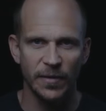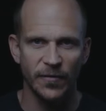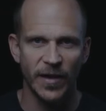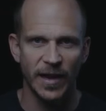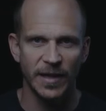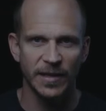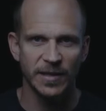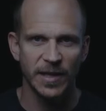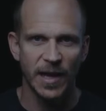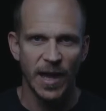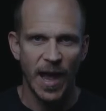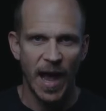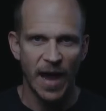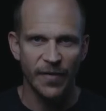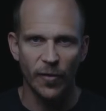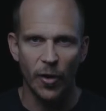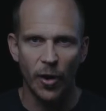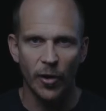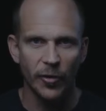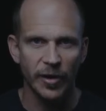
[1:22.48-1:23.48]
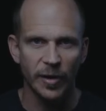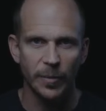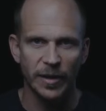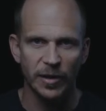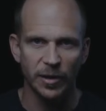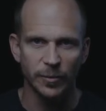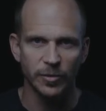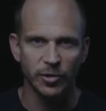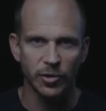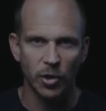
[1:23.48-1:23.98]
events have already been
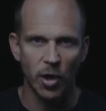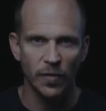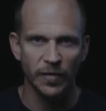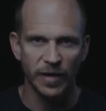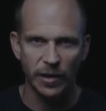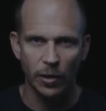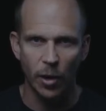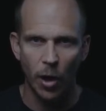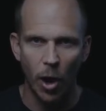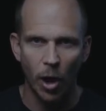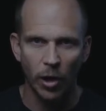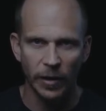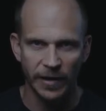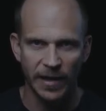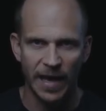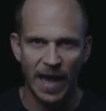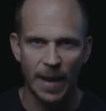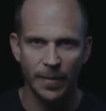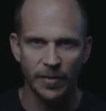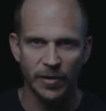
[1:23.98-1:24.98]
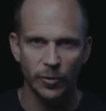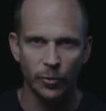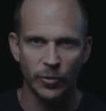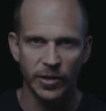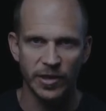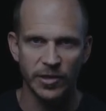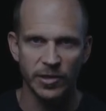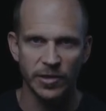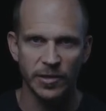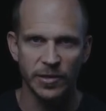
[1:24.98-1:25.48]
observed in all inhabited
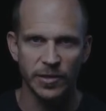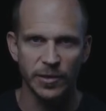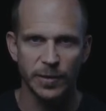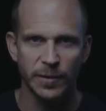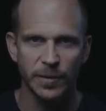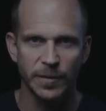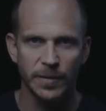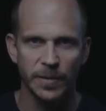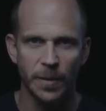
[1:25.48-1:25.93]
regions,